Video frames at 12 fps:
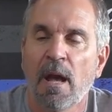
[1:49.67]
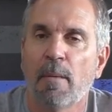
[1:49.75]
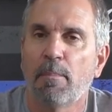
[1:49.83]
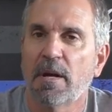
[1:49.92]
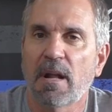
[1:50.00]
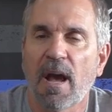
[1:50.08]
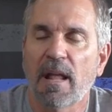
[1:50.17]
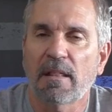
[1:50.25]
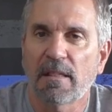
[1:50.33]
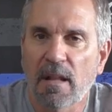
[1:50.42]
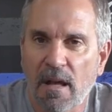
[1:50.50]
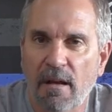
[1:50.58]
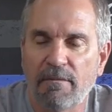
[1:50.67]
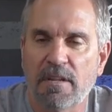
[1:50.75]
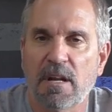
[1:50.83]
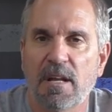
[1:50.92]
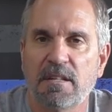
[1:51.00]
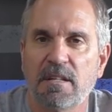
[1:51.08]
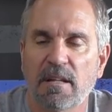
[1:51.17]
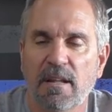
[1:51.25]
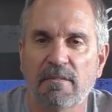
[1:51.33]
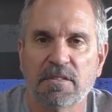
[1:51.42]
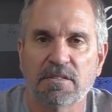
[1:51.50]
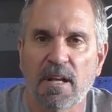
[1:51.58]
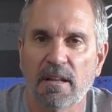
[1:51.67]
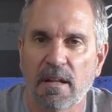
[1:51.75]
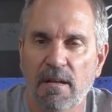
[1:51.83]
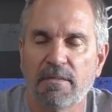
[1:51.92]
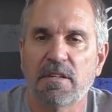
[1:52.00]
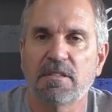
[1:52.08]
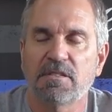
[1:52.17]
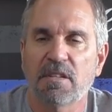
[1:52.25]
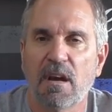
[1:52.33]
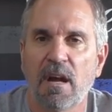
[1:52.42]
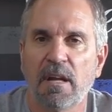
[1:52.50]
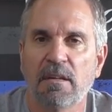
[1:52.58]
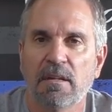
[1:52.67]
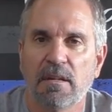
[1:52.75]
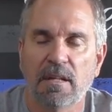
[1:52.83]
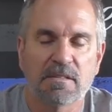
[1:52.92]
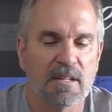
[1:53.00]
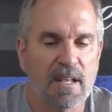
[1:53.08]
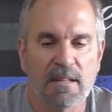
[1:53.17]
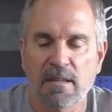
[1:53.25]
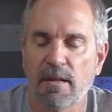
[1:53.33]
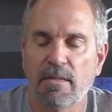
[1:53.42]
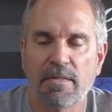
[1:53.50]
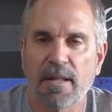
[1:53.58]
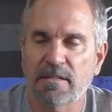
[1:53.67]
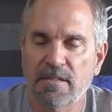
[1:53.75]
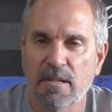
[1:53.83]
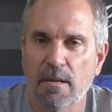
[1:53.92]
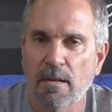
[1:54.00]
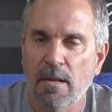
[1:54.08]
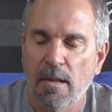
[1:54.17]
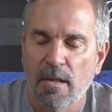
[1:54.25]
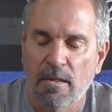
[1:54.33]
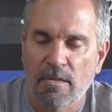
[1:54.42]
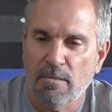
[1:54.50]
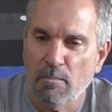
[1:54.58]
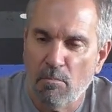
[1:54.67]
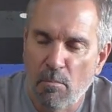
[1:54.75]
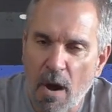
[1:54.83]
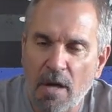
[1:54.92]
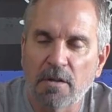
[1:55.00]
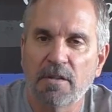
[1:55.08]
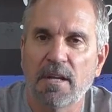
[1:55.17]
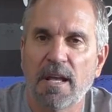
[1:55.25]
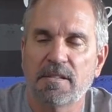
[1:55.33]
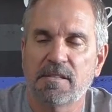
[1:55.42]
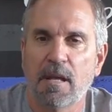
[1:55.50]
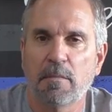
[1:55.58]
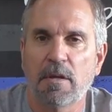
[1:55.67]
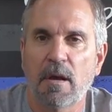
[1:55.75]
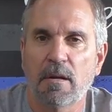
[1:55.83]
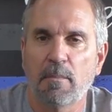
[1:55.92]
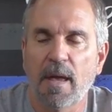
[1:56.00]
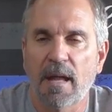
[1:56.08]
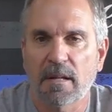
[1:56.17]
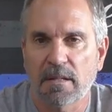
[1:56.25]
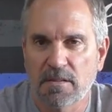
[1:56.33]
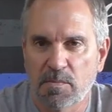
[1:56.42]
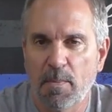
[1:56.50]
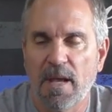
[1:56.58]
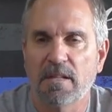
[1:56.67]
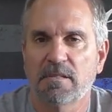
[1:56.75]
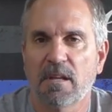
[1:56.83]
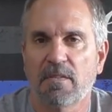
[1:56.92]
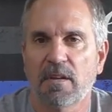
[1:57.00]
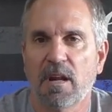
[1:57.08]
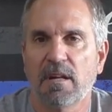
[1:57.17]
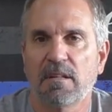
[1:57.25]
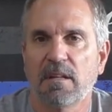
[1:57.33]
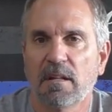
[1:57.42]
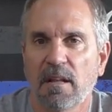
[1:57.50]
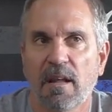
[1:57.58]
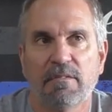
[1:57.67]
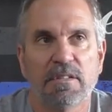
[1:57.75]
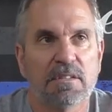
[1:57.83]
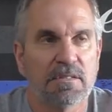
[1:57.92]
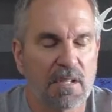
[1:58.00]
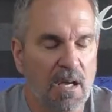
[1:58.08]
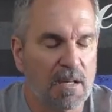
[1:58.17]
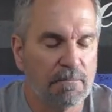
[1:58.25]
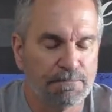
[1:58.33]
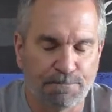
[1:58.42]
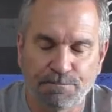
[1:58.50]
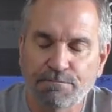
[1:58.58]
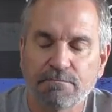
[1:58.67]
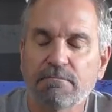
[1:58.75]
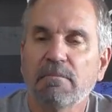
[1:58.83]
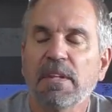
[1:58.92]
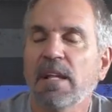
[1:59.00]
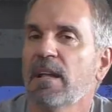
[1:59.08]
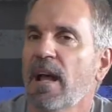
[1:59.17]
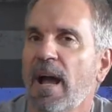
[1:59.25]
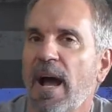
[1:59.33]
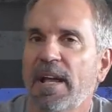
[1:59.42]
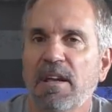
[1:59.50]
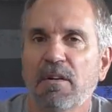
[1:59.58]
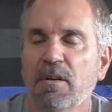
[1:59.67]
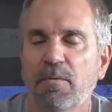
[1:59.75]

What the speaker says: But I love the 1911s. I love the design. That's like that's the modern day semi-automatic is based on the 1911 design. I carried a